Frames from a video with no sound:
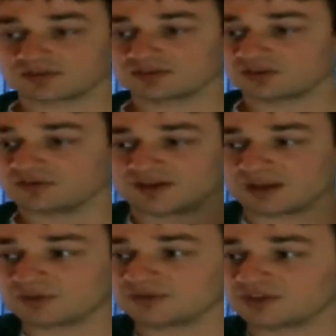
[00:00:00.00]
So 5
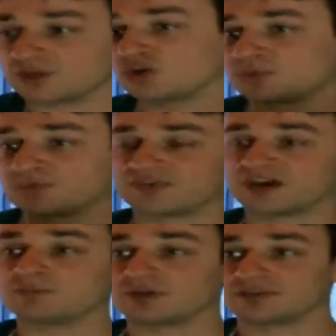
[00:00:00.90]
months in the womb,
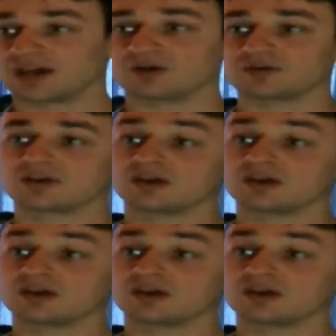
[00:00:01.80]
5 months out.